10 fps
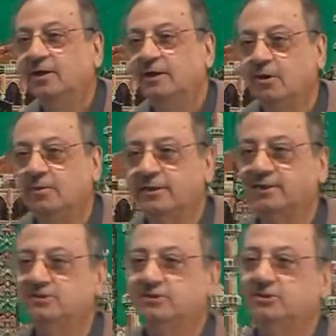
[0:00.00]
Now, brothers
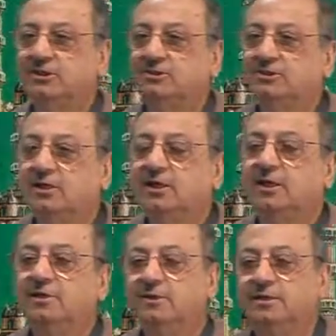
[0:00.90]
and sisters,
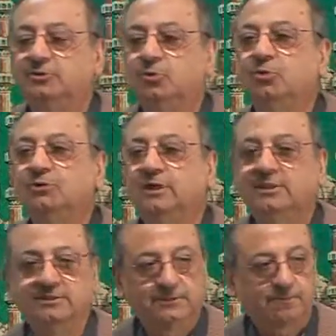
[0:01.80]
the use
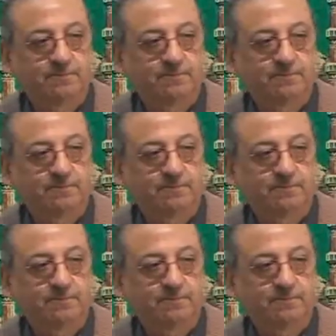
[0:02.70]
is